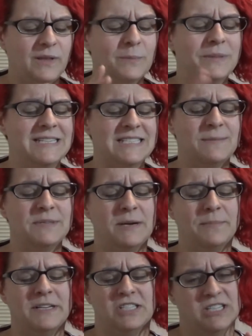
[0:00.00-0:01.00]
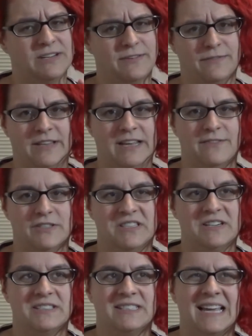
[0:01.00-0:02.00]
This comes in a bunch of different flavors.
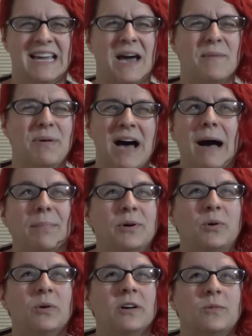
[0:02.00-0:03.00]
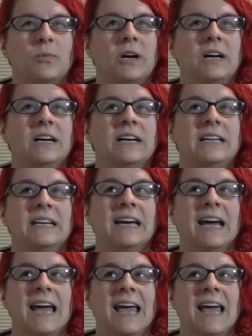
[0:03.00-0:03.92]
There's like a popcorn one,